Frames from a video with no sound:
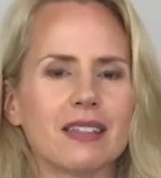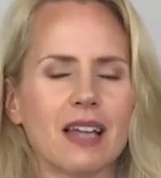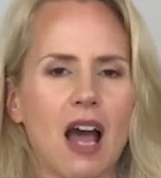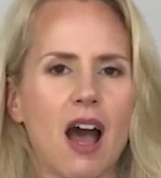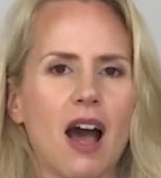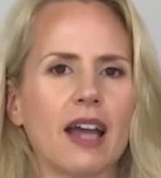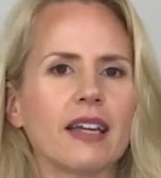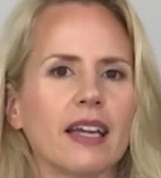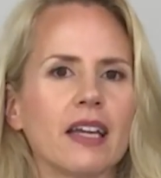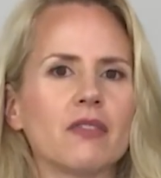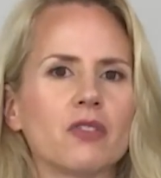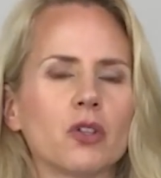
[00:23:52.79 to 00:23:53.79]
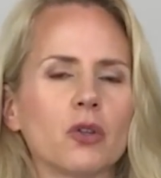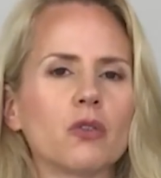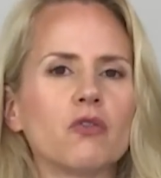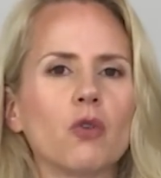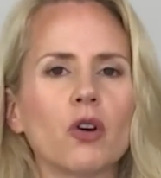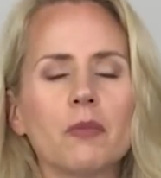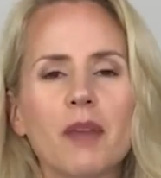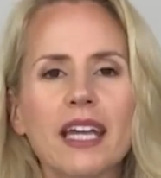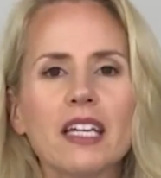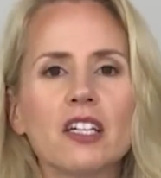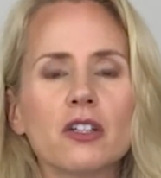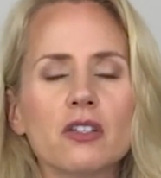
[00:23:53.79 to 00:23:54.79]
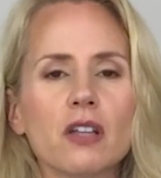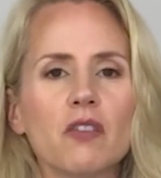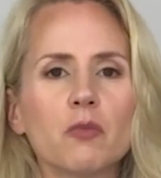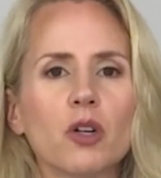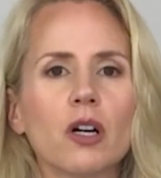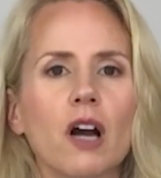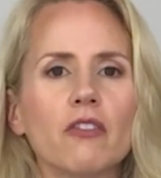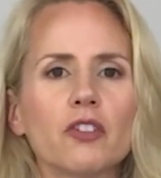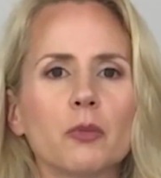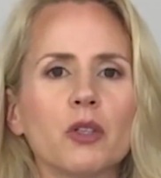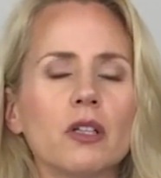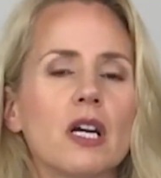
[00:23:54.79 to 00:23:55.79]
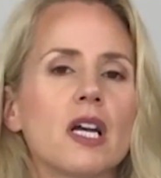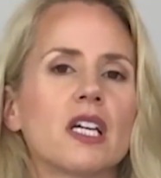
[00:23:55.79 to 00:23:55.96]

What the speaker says: that I gave you for making yourself more comfortable,